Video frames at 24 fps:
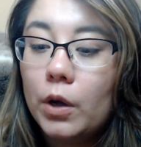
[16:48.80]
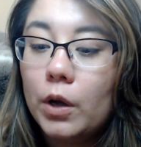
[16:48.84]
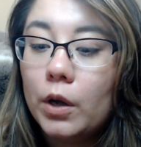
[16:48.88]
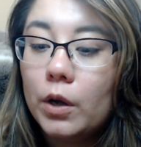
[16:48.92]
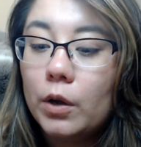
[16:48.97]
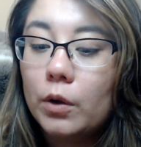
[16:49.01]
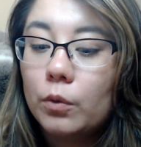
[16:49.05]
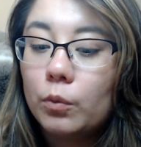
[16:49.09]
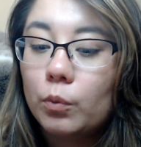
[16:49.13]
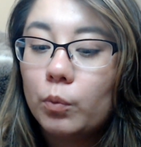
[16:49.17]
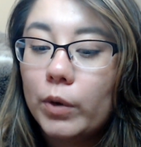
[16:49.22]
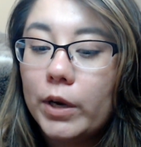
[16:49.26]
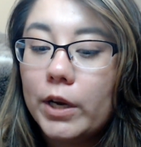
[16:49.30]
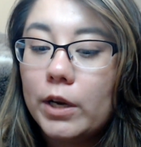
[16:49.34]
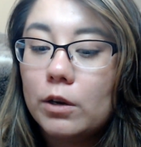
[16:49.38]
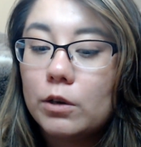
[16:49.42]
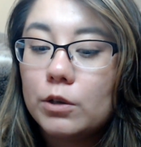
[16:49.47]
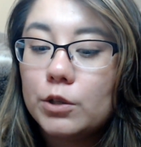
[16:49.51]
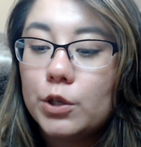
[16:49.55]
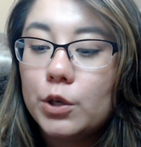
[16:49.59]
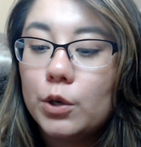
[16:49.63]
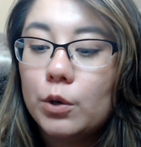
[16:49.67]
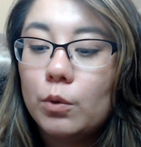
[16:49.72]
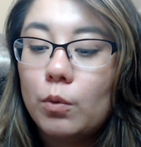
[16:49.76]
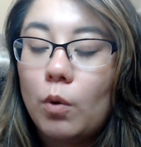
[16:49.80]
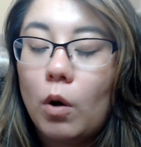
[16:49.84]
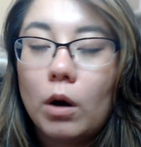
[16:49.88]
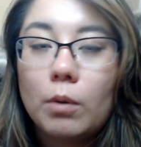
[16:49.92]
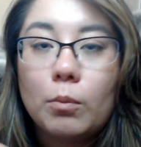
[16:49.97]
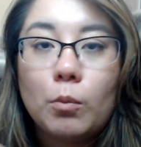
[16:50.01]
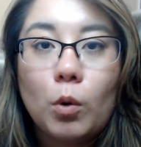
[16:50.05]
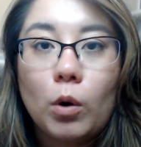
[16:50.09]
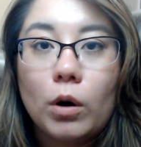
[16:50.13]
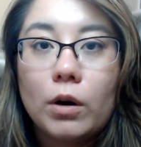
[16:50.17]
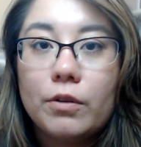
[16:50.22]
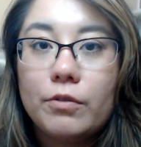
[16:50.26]
readers who are
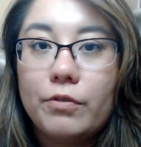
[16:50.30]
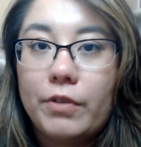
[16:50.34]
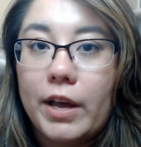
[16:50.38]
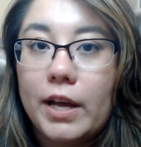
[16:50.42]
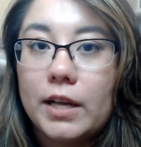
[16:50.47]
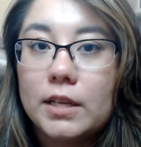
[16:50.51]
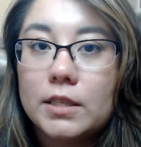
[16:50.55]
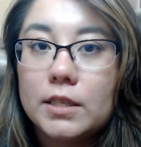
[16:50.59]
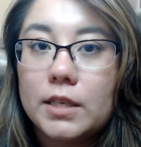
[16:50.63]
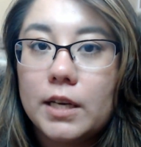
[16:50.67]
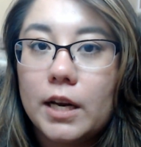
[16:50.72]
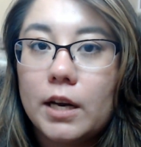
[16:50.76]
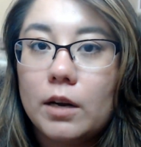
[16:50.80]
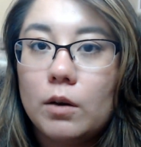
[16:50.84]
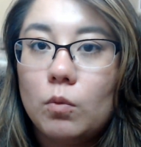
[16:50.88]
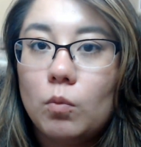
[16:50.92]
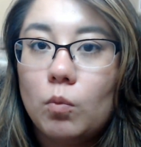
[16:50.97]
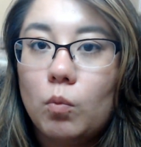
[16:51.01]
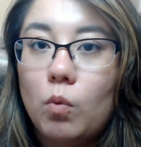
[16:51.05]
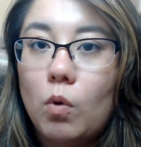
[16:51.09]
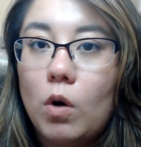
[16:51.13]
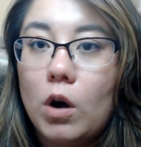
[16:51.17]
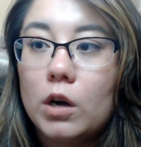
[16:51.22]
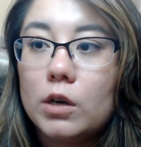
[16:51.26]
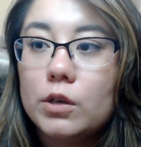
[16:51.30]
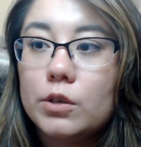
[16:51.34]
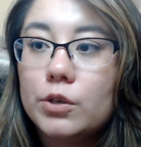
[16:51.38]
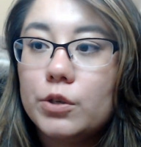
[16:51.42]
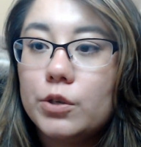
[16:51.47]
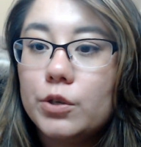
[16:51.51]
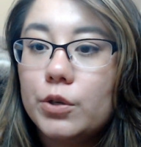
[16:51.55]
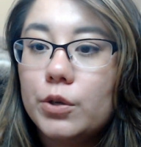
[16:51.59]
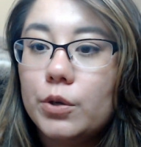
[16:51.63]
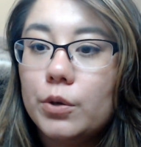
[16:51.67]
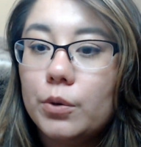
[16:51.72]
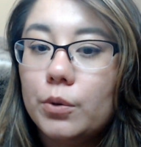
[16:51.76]
more advanced and want
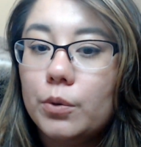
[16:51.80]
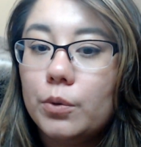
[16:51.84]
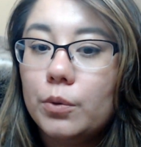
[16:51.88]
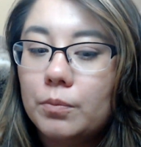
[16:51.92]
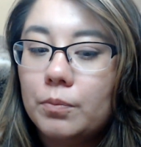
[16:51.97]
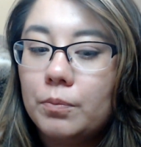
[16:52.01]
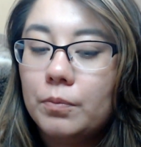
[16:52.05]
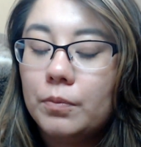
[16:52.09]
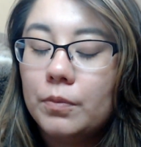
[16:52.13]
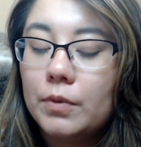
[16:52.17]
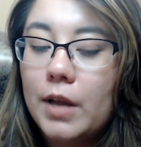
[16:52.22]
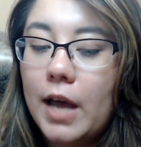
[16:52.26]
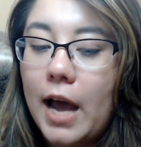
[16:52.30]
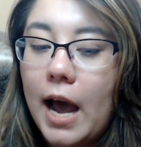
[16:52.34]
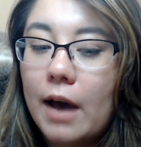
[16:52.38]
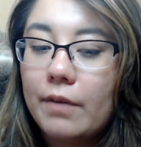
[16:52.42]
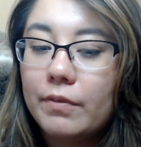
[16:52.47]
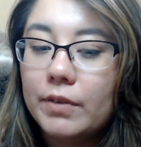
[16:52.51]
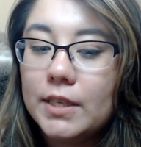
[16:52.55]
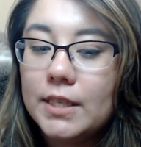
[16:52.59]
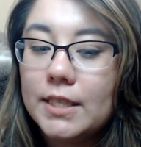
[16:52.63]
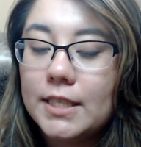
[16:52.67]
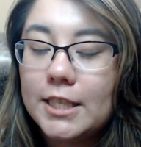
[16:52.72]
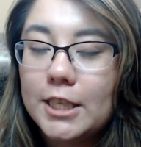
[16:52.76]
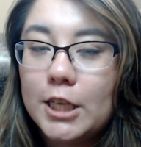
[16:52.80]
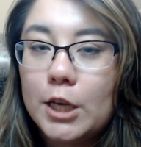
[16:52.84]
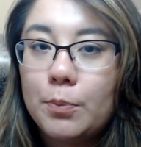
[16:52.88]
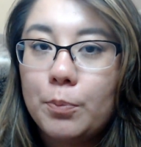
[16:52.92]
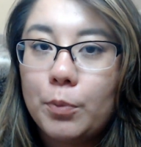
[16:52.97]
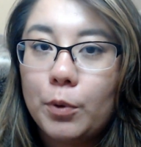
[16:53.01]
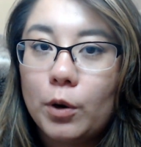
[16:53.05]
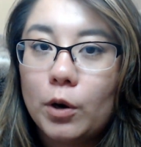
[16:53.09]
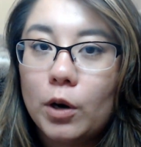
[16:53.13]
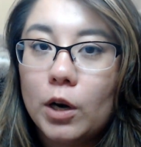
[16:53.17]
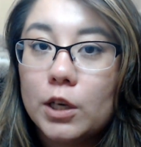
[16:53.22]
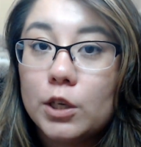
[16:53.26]
to have a
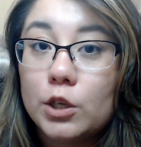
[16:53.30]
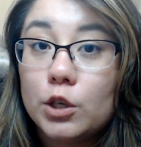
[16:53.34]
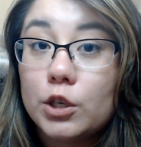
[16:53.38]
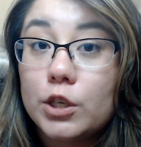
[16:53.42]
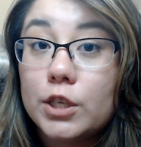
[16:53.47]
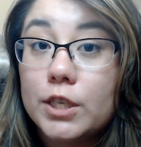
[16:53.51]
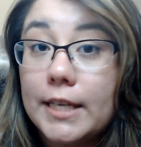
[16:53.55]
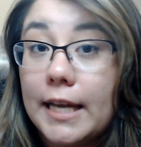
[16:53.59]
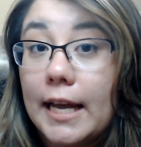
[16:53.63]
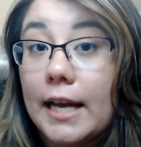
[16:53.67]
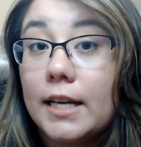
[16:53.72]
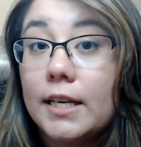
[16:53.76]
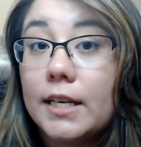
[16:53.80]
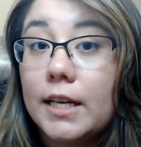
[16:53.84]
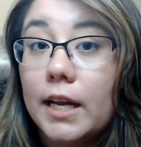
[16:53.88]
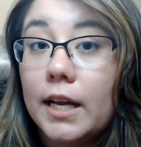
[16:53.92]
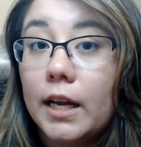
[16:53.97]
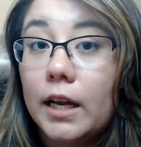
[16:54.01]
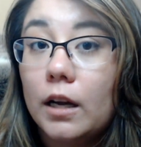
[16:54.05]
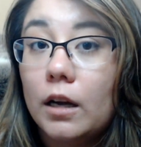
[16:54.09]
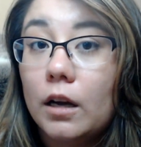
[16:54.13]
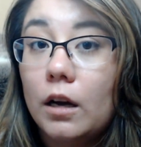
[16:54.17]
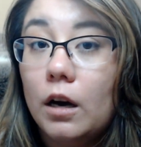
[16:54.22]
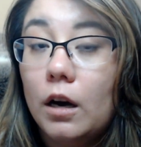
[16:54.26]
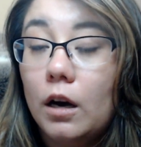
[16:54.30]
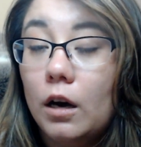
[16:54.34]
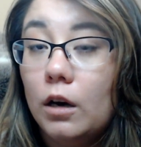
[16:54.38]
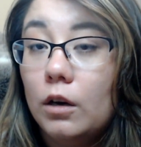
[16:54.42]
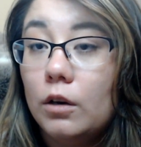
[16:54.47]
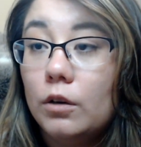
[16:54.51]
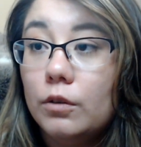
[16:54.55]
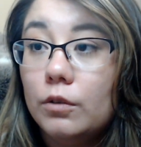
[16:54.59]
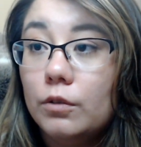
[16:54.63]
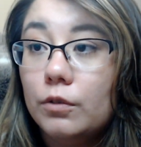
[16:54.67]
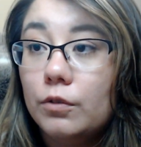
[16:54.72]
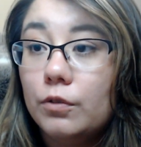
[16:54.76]
deeper understanding
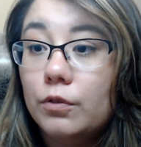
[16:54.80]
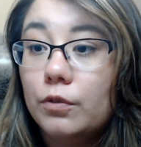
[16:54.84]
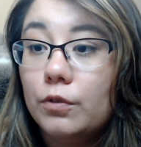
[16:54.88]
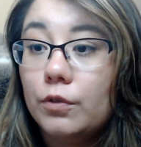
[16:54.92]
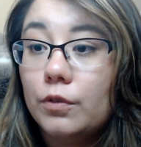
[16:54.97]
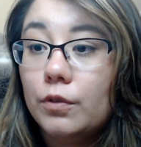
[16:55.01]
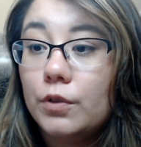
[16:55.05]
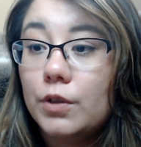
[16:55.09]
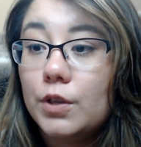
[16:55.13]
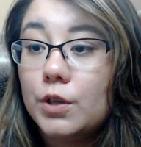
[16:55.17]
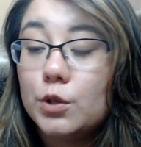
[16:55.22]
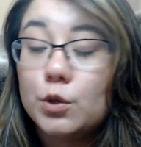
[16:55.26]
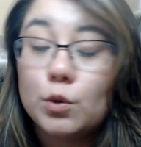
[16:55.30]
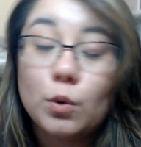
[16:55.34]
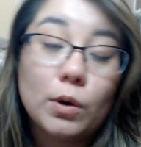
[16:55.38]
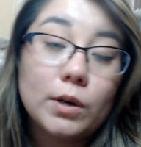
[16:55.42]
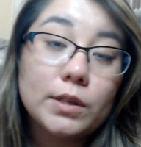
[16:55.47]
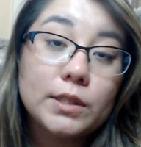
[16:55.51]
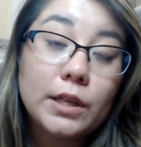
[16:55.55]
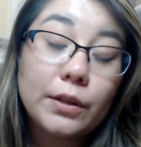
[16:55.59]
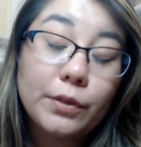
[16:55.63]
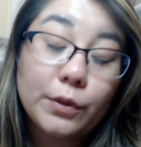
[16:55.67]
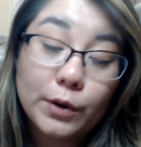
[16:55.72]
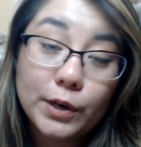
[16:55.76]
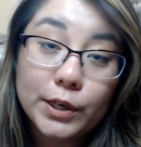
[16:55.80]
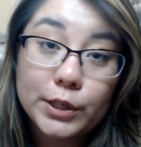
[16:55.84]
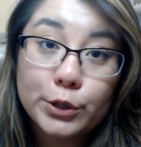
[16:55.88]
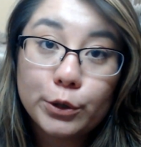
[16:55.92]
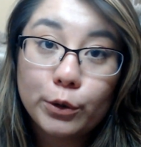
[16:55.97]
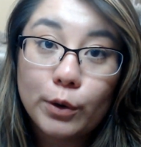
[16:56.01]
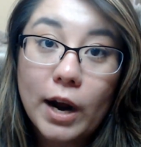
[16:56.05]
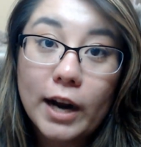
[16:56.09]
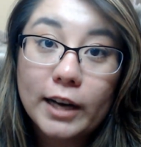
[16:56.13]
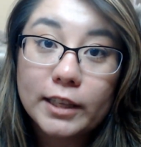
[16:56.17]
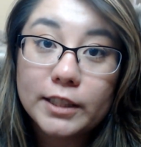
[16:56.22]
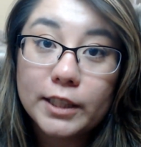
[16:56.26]
of the stories that they're
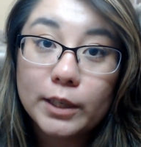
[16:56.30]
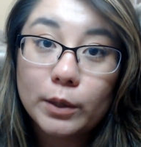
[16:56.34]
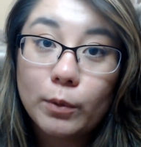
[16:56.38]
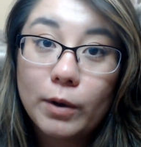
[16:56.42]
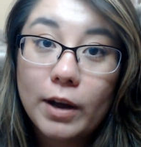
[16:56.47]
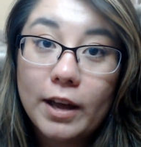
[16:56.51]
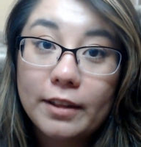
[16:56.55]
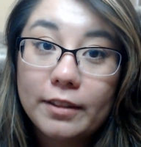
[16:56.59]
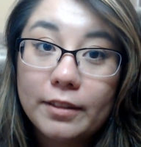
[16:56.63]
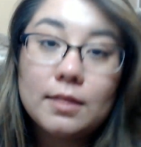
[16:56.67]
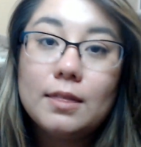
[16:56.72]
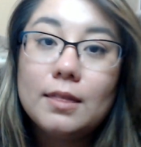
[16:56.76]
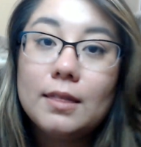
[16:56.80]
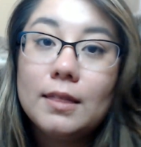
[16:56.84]
interacting with.